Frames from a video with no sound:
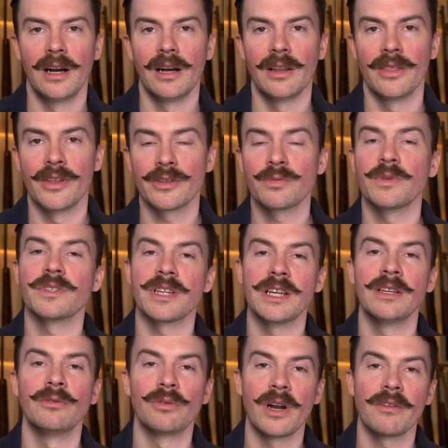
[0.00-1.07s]
This was
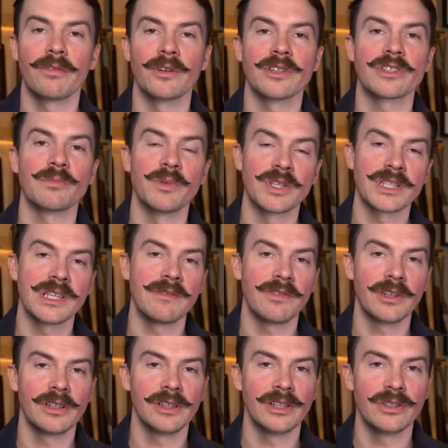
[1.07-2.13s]
in reference
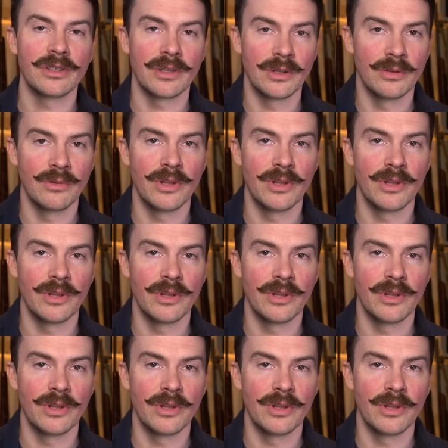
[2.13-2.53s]
specifically to